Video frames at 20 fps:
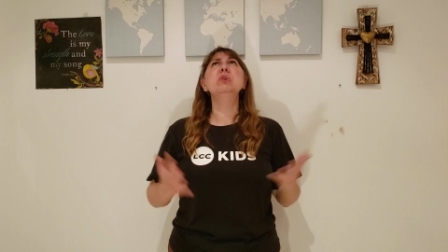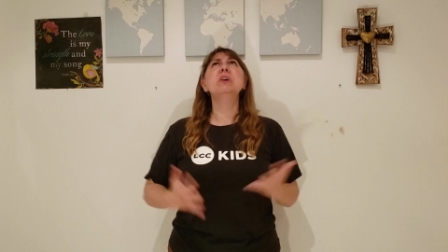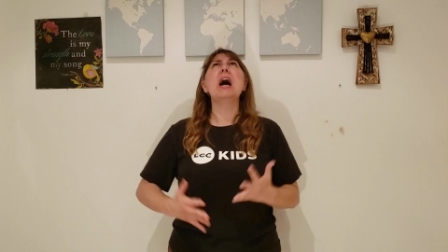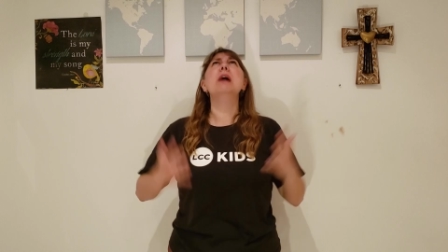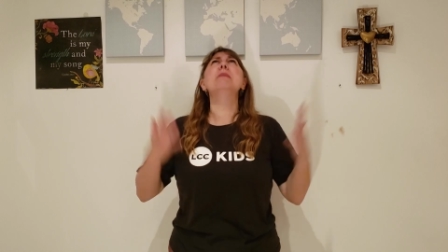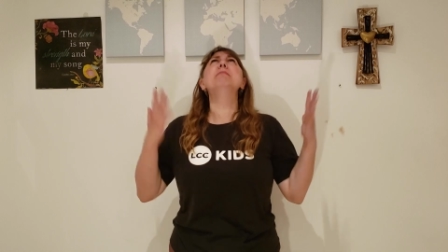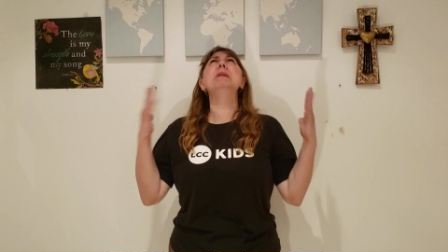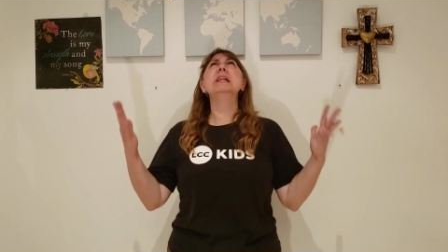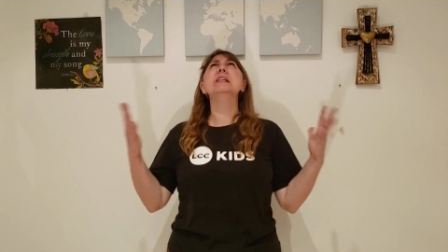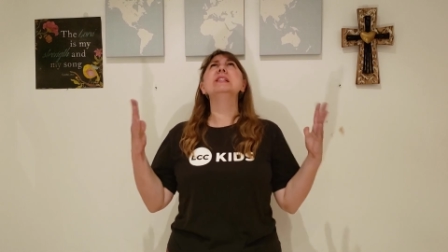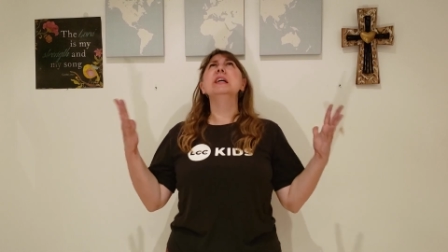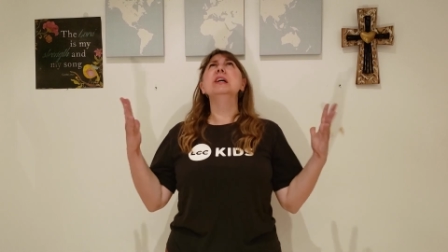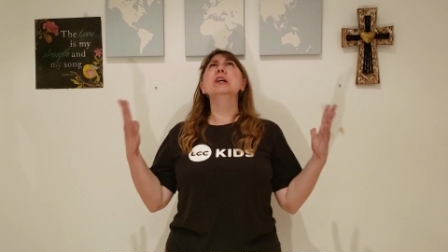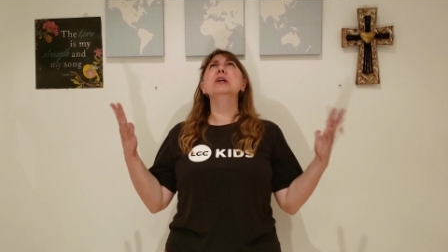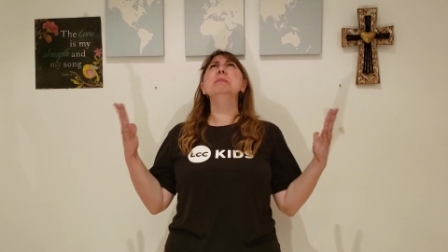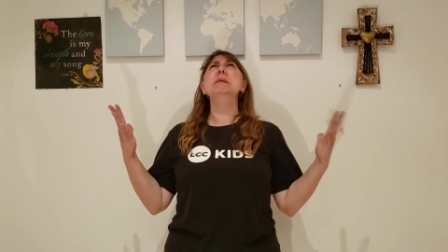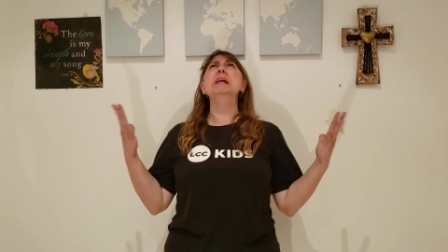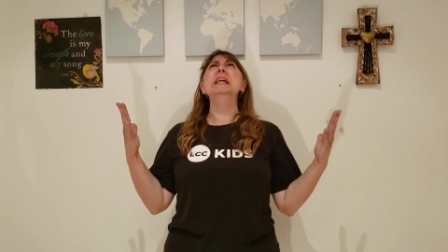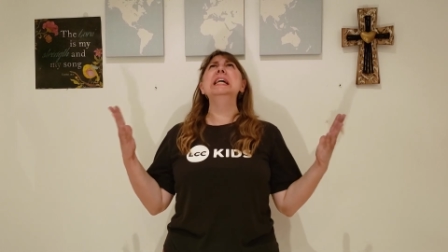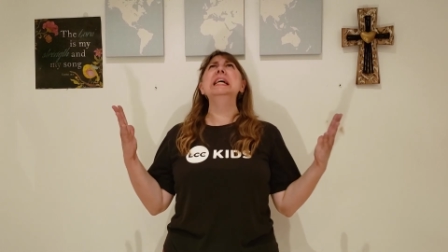God, please
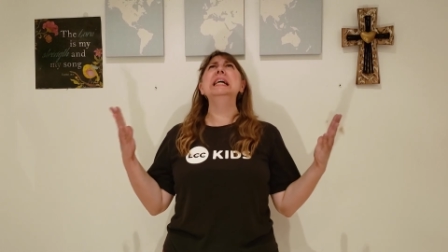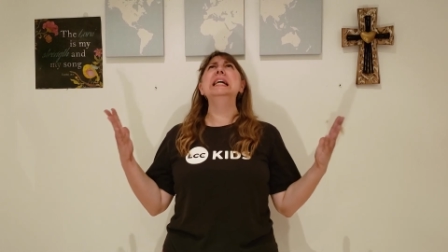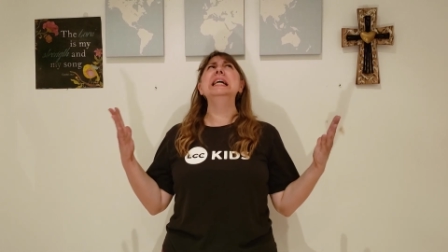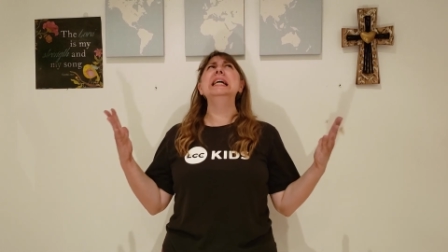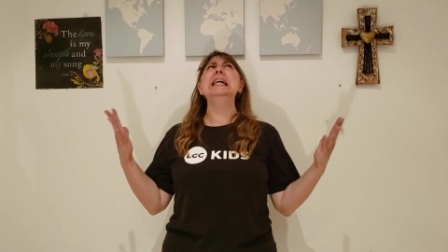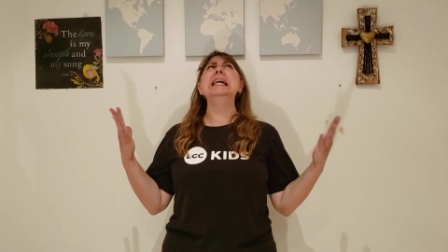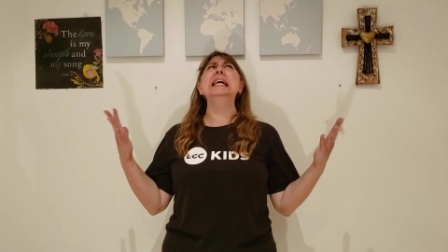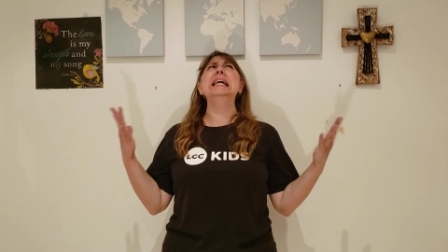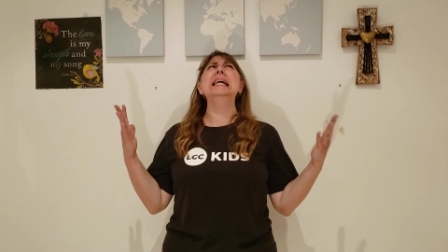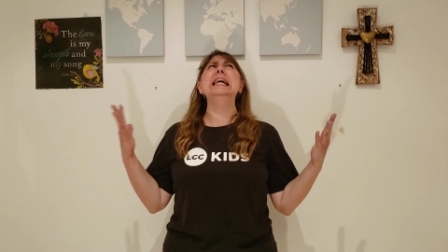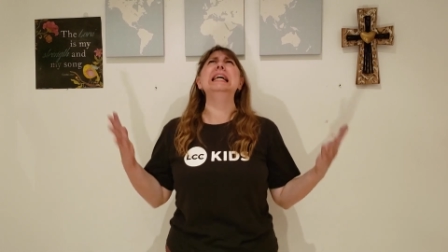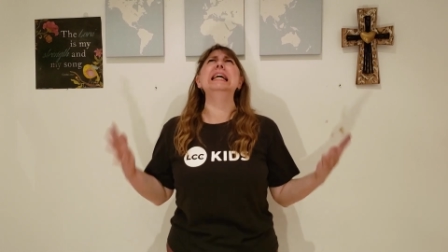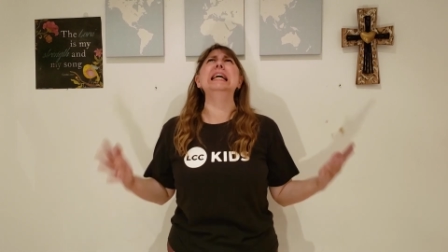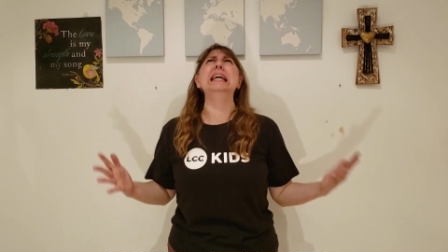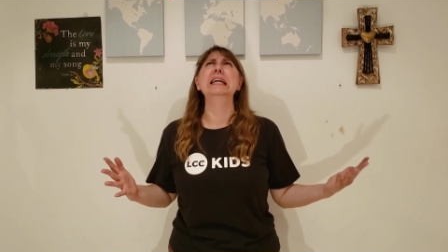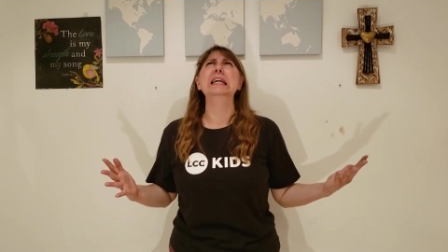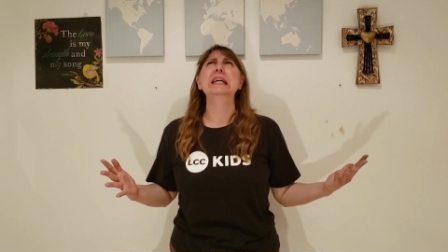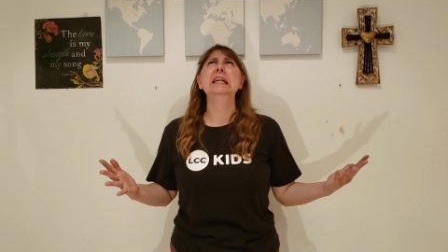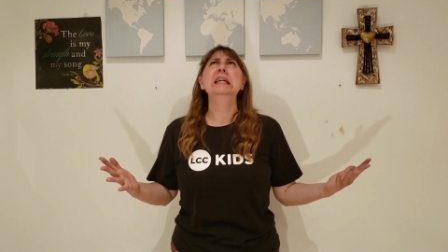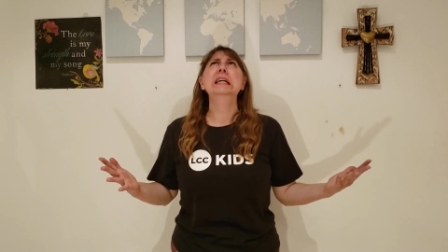hear
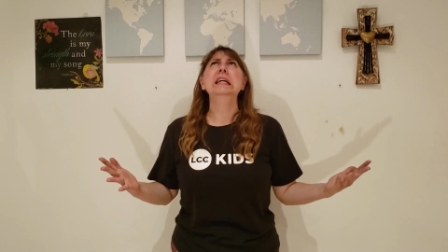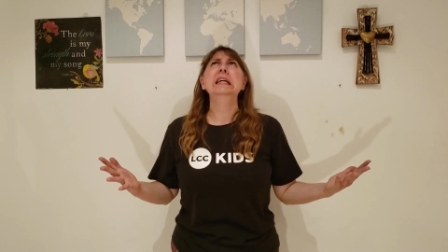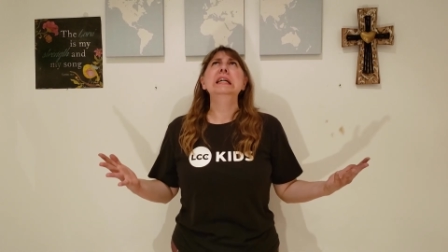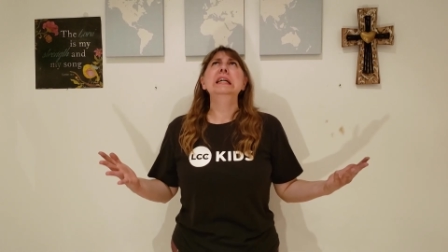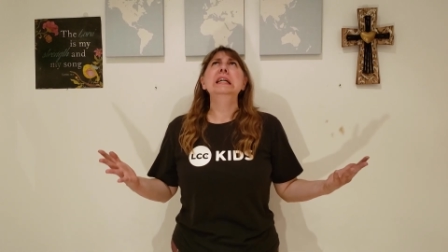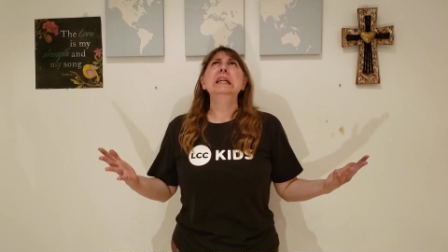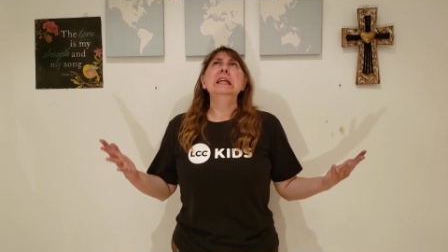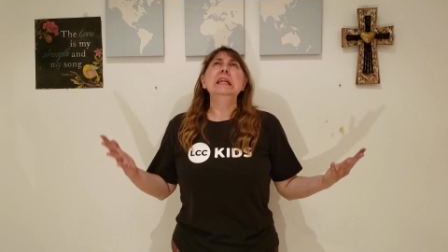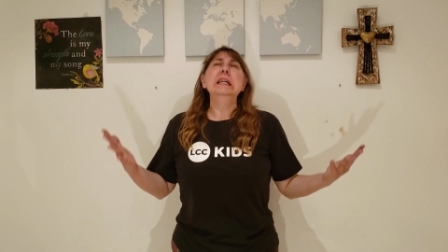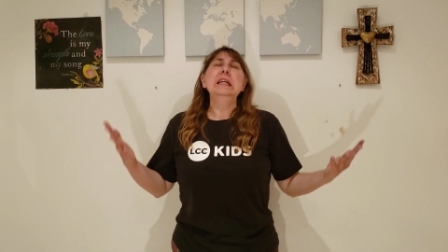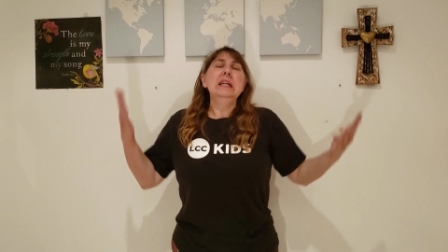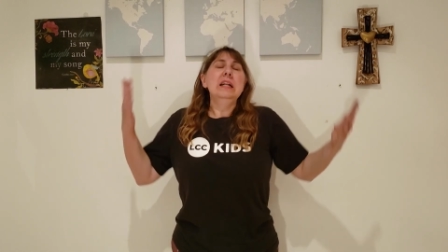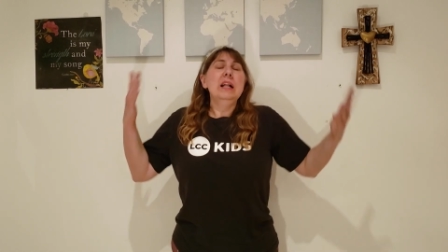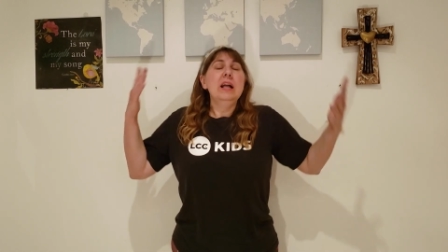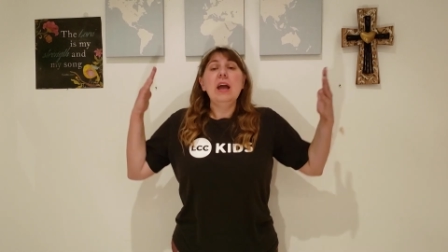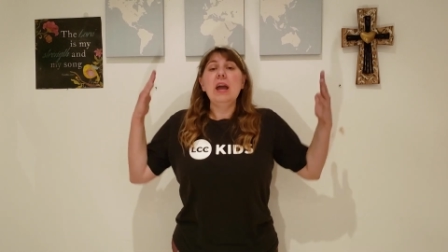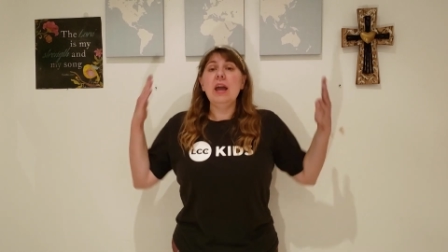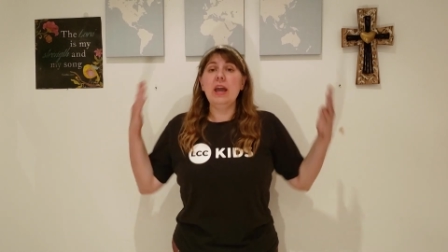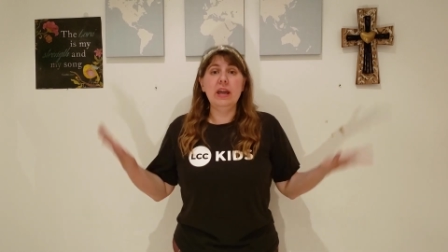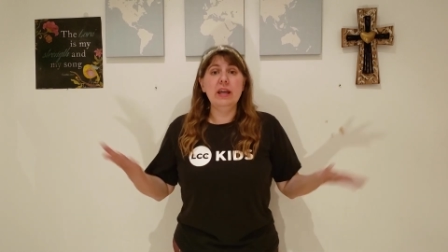me.
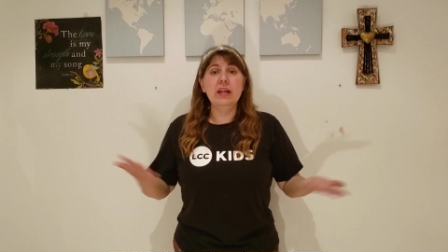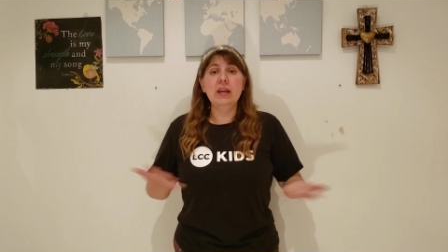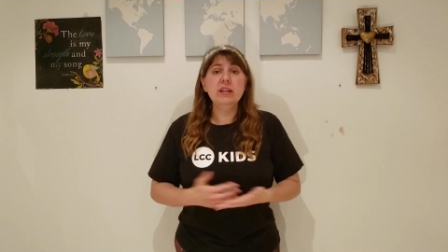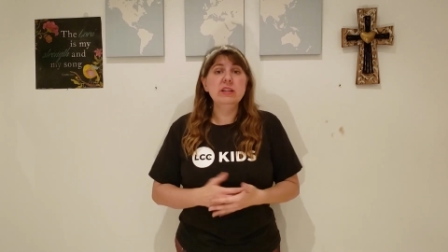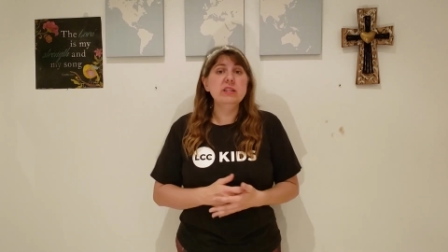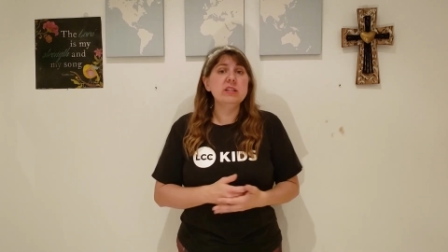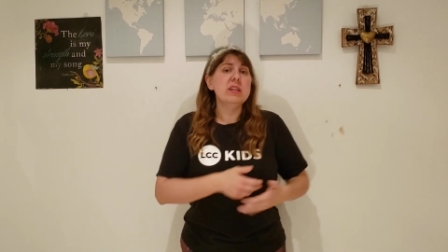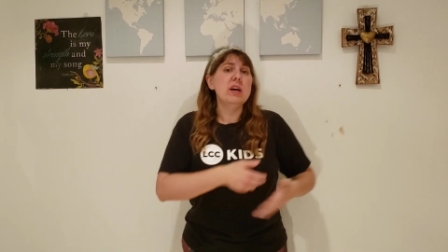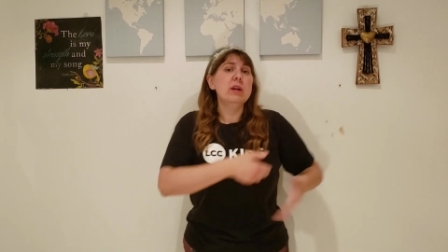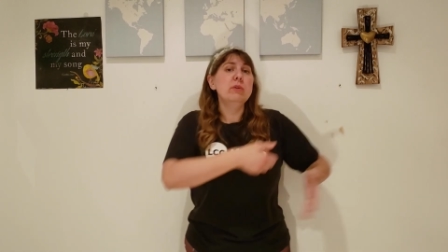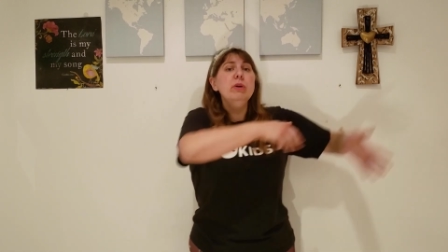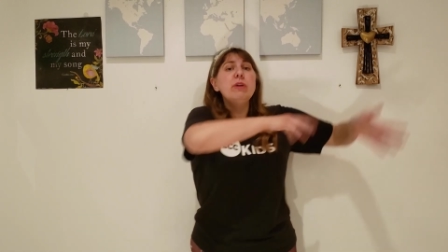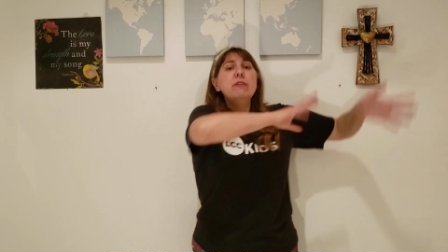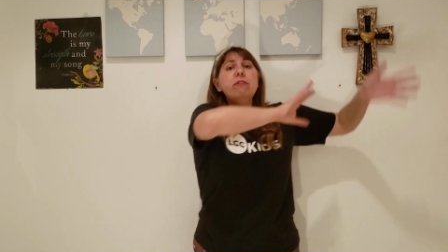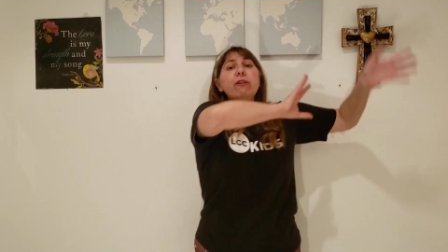And then we